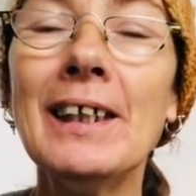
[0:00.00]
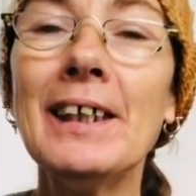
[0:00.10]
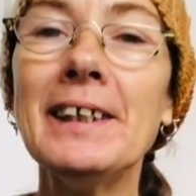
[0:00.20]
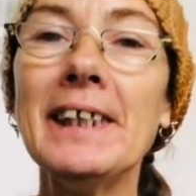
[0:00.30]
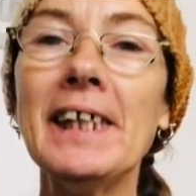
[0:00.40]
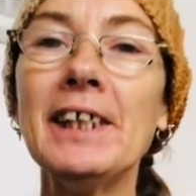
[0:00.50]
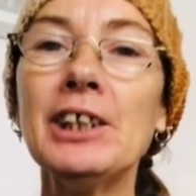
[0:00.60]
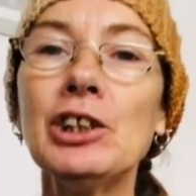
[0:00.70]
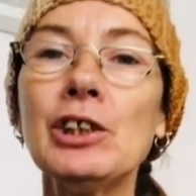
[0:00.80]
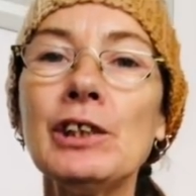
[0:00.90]
and the
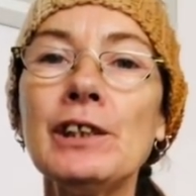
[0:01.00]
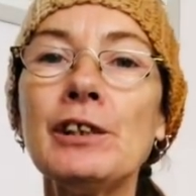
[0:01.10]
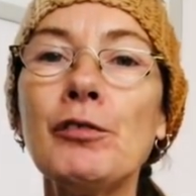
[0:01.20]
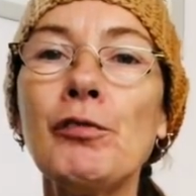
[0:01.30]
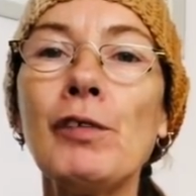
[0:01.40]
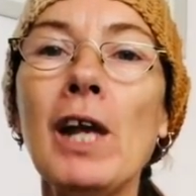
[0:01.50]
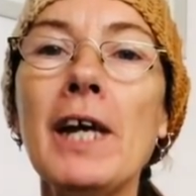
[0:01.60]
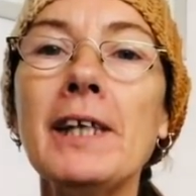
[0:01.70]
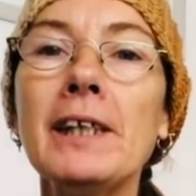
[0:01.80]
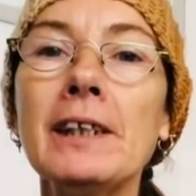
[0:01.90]
angels are
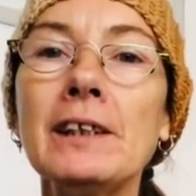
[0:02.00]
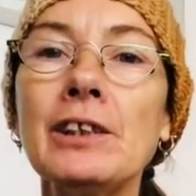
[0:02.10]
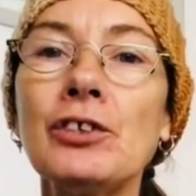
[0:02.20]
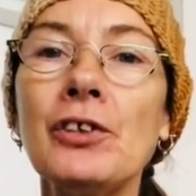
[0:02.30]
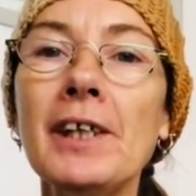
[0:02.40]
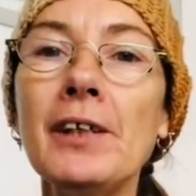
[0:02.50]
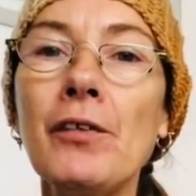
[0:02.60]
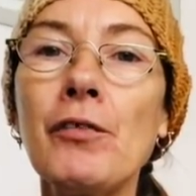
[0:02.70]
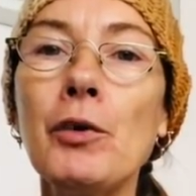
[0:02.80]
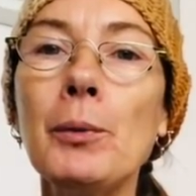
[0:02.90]
flying straight
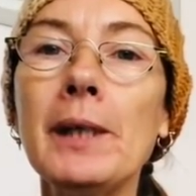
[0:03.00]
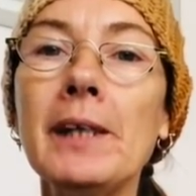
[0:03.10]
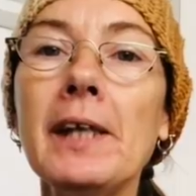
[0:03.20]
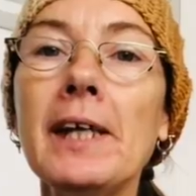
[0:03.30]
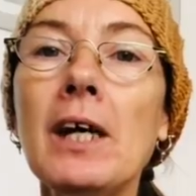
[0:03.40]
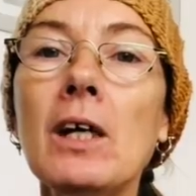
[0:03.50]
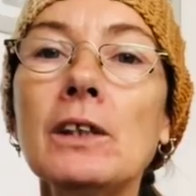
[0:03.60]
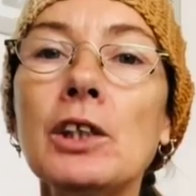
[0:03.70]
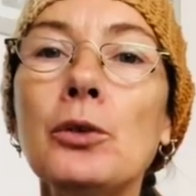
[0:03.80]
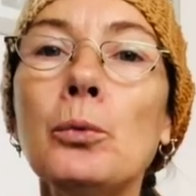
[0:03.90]
through it, and they
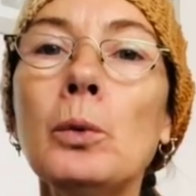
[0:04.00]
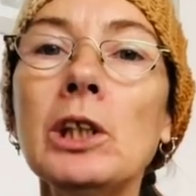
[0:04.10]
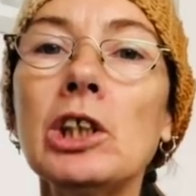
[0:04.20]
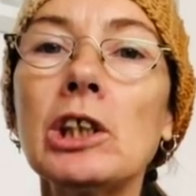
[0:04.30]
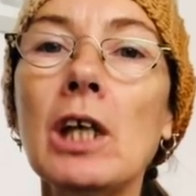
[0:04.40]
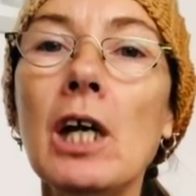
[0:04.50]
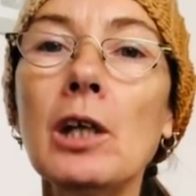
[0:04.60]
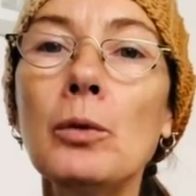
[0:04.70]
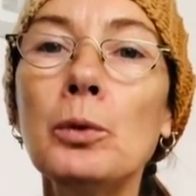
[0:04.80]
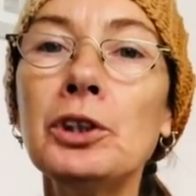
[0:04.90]
ask you, which
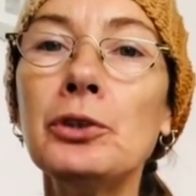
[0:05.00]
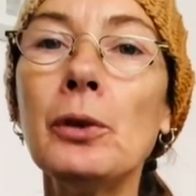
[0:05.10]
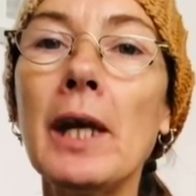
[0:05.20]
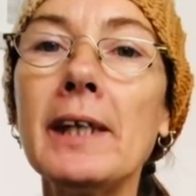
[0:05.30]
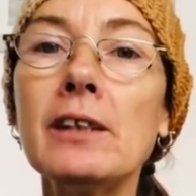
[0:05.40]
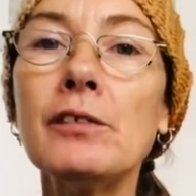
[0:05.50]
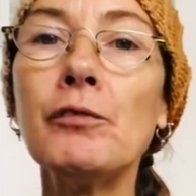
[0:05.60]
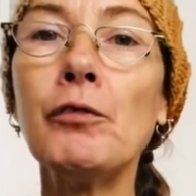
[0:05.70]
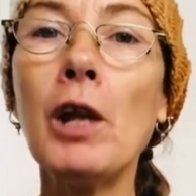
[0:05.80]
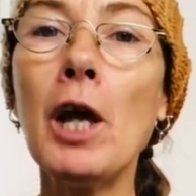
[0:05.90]
colour would you like to
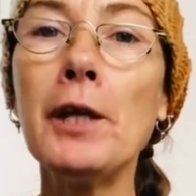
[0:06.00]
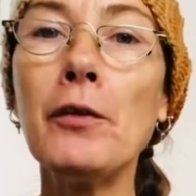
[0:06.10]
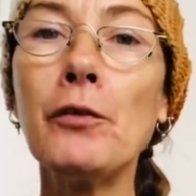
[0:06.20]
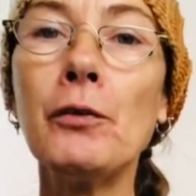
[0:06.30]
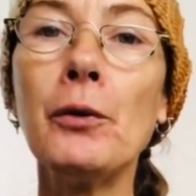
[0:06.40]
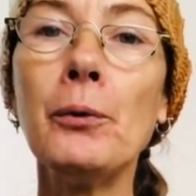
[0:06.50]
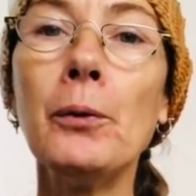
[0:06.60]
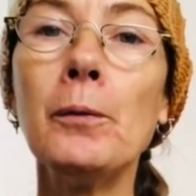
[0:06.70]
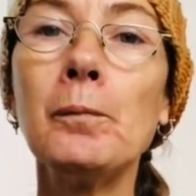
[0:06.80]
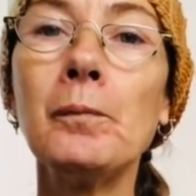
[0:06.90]
fly through?
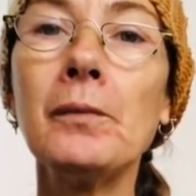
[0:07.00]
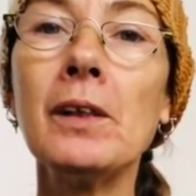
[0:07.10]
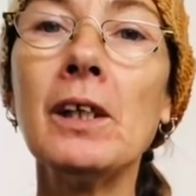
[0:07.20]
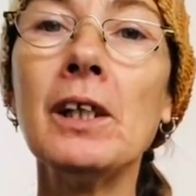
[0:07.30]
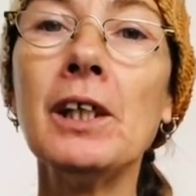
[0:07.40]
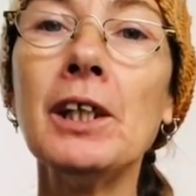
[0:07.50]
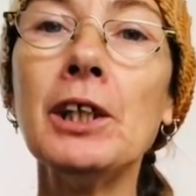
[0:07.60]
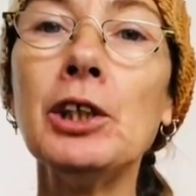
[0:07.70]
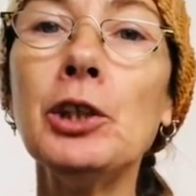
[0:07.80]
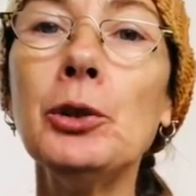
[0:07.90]

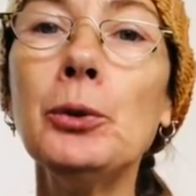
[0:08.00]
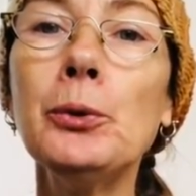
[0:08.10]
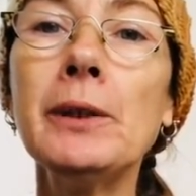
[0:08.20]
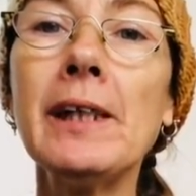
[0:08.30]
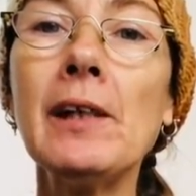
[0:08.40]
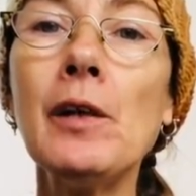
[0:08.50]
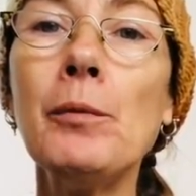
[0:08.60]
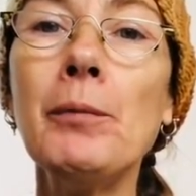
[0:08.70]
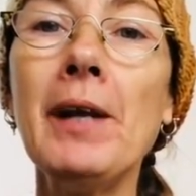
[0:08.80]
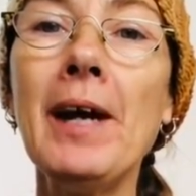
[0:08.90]
And you tell
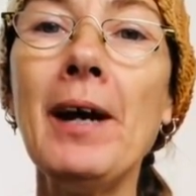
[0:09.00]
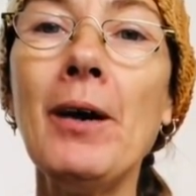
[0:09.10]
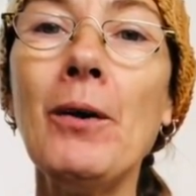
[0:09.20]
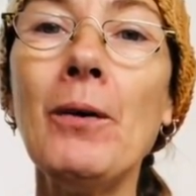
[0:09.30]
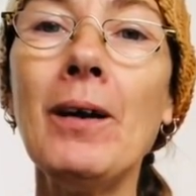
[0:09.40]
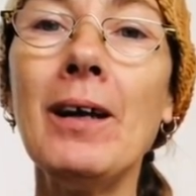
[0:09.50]
them now,